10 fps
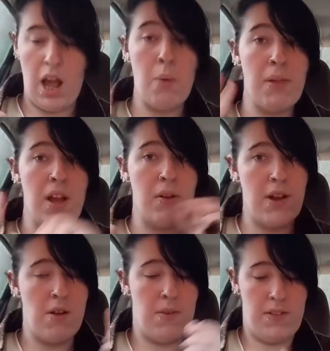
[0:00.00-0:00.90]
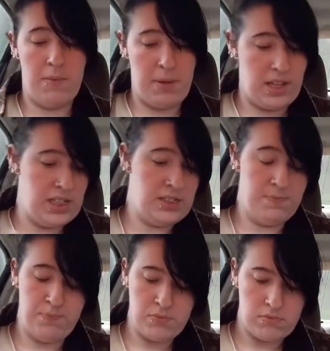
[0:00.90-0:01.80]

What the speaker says: I'll play around with it because